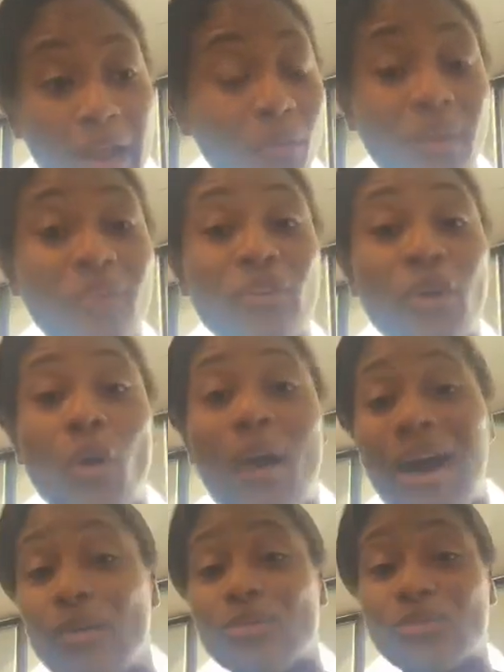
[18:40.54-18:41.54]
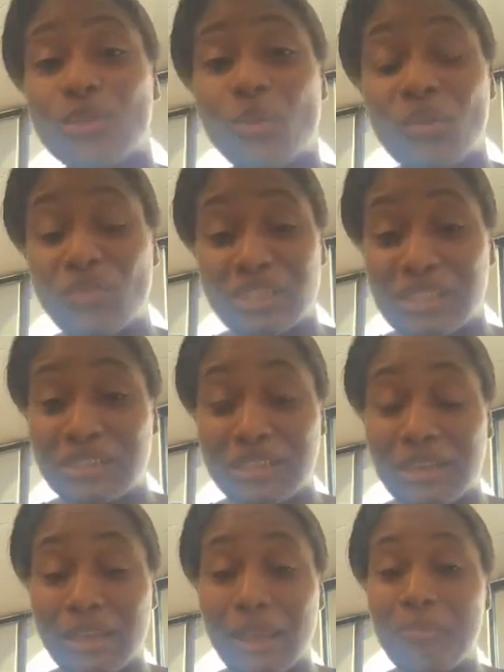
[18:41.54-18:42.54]
but I'll never go out to a
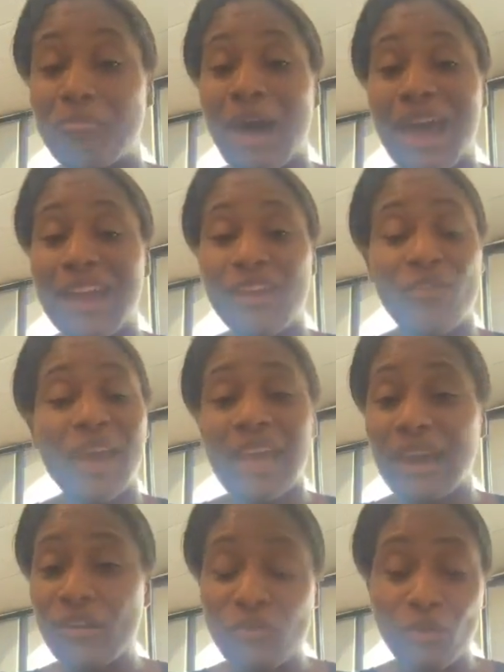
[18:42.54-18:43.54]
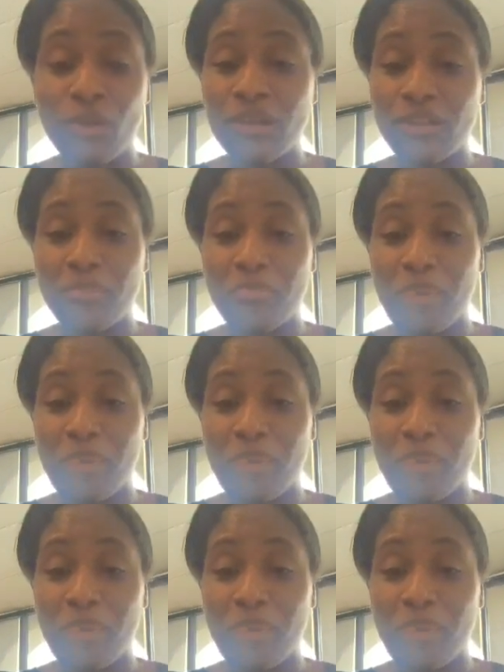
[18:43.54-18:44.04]
facility and like buy it. If I can't afford the